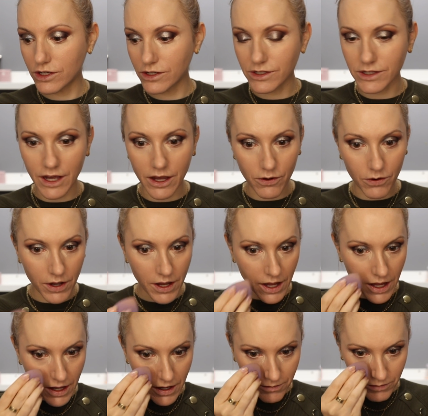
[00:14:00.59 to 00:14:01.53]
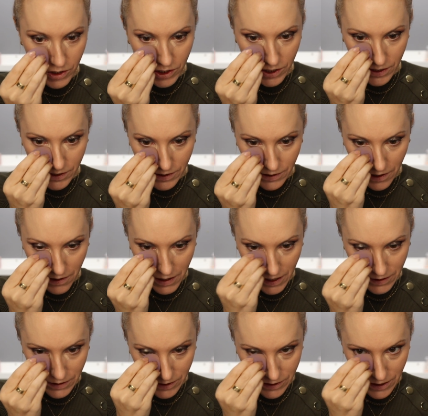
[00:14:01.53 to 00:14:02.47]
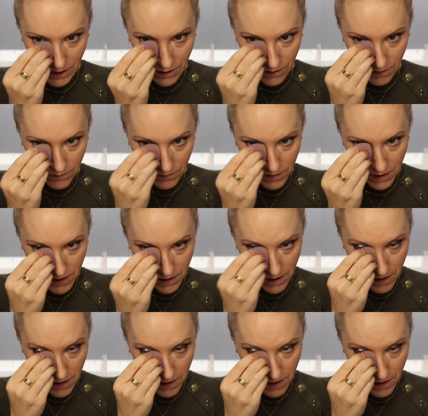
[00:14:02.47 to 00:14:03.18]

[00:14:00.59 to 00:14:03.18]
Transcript: So I'm just going to